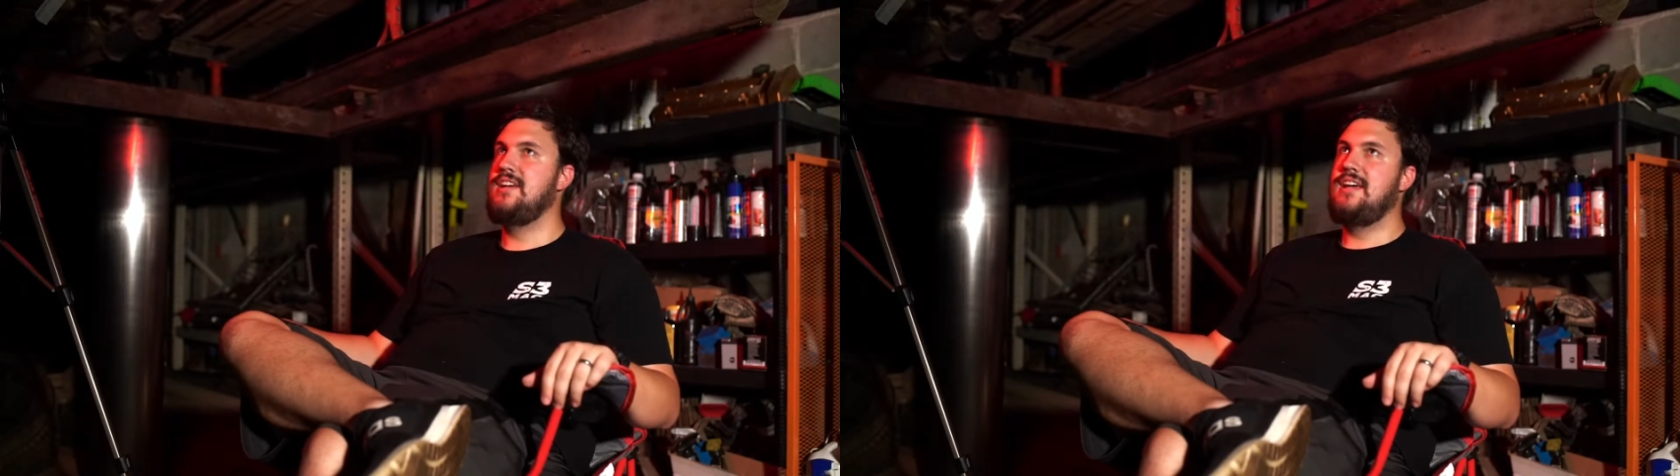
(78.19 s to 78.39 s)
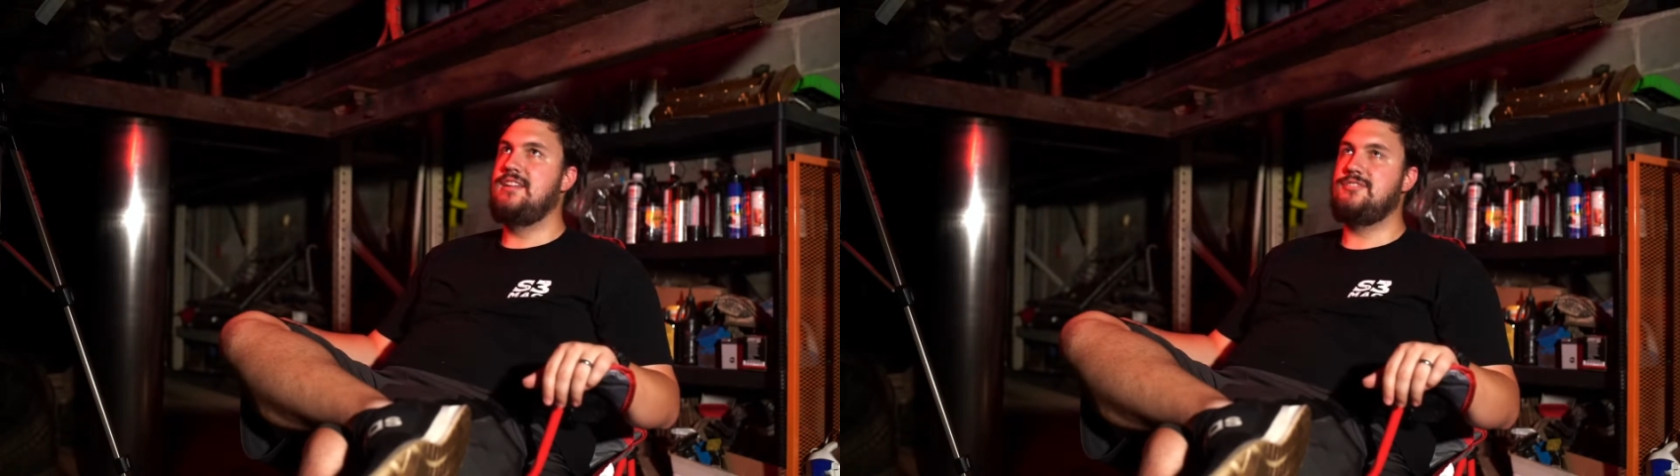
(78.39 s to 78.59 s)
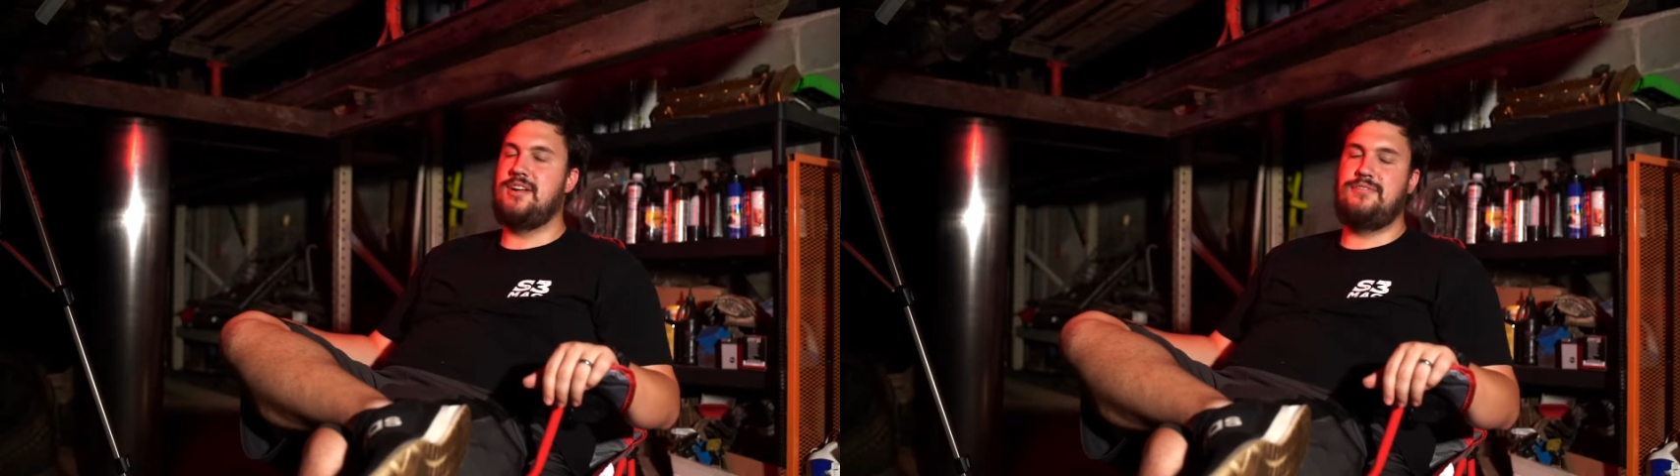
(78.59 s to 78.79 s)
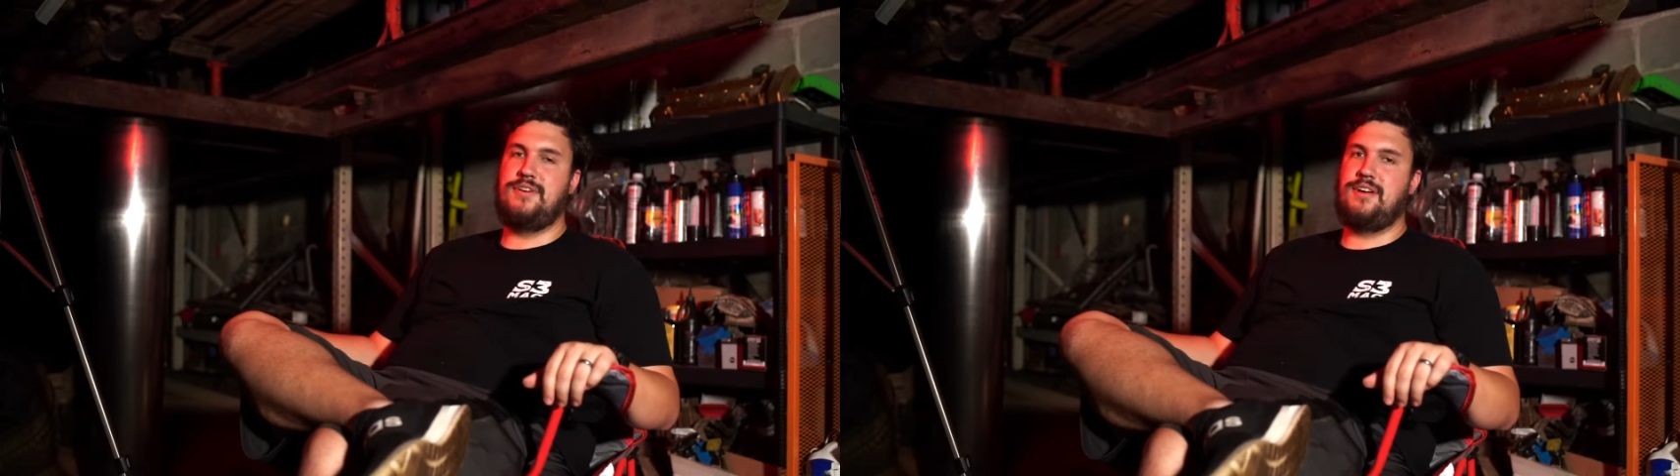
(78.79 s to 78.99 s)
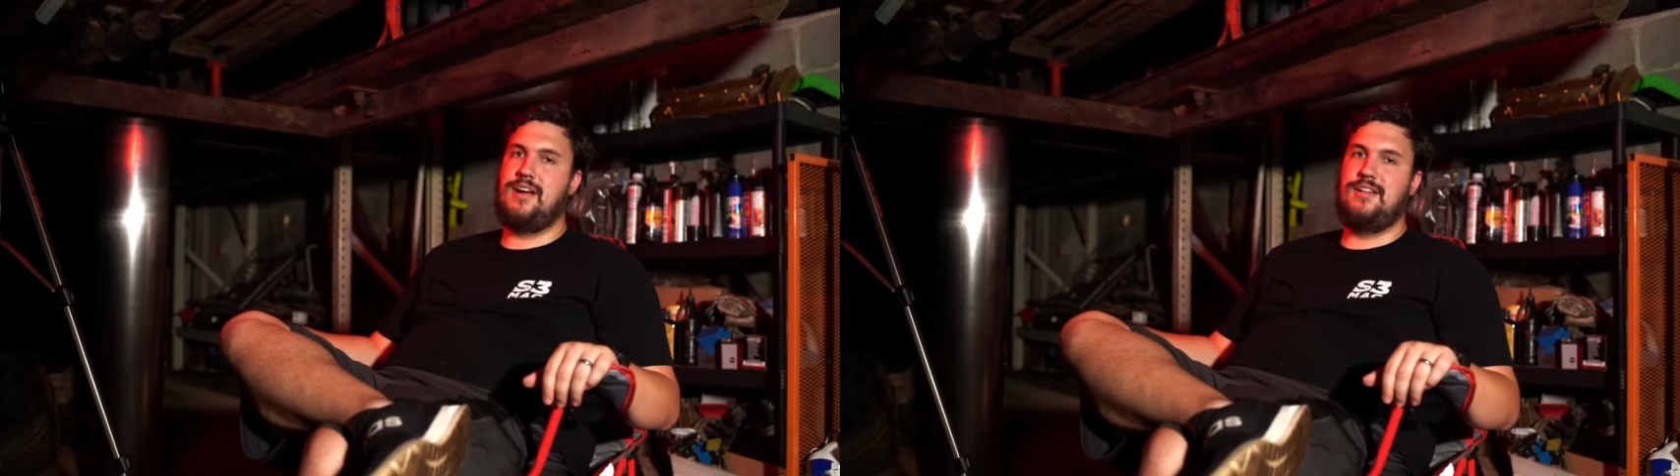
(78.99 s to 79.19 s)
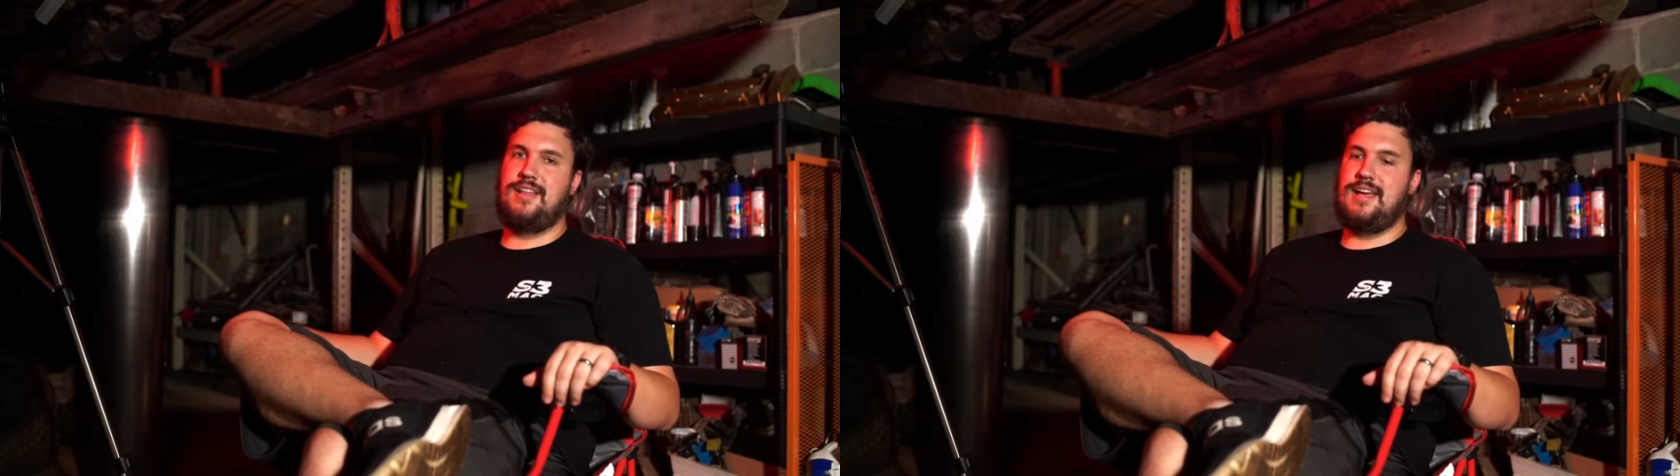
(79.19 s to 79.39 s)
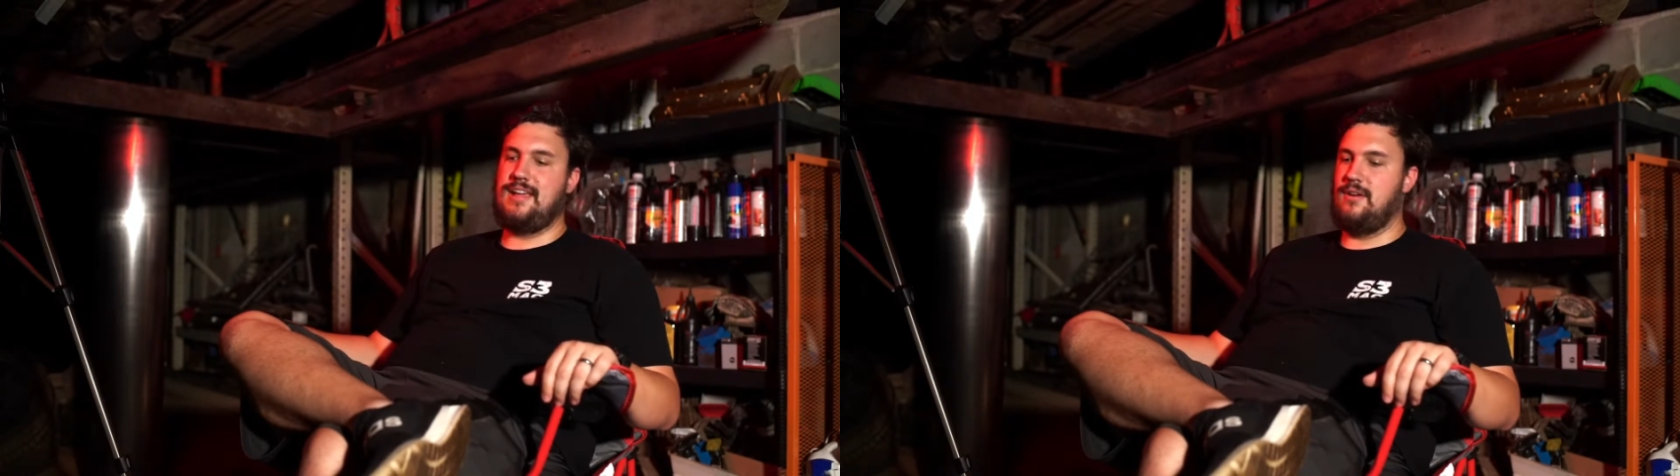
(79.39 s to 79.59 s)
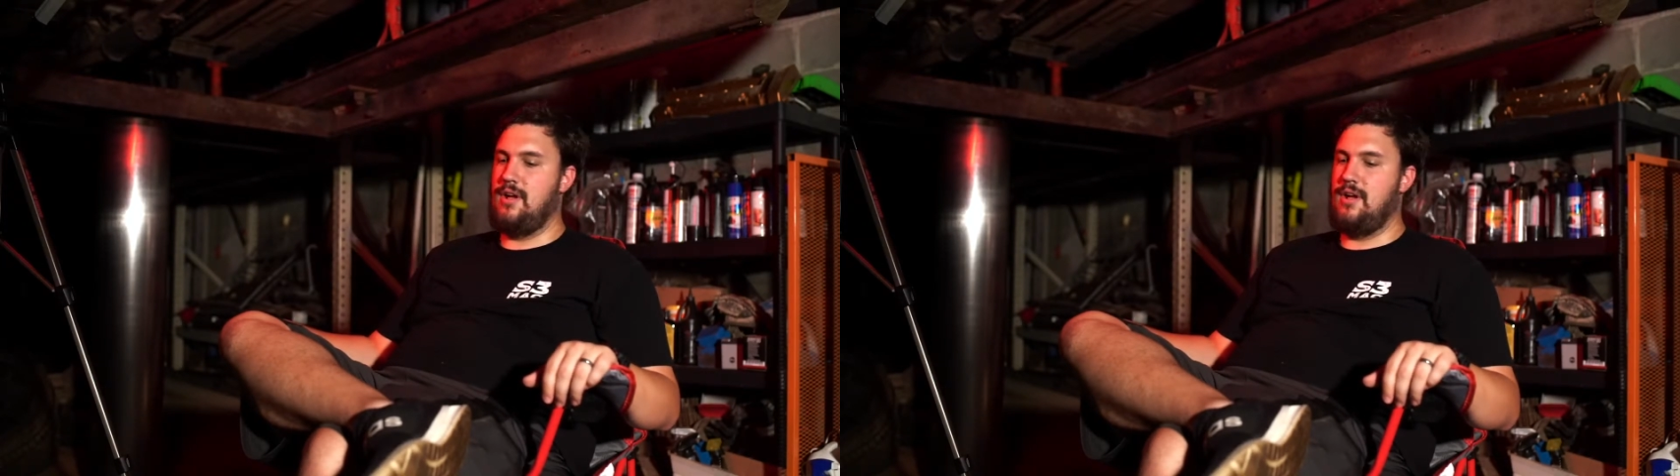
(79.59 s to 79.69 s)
and trying to figure out, like,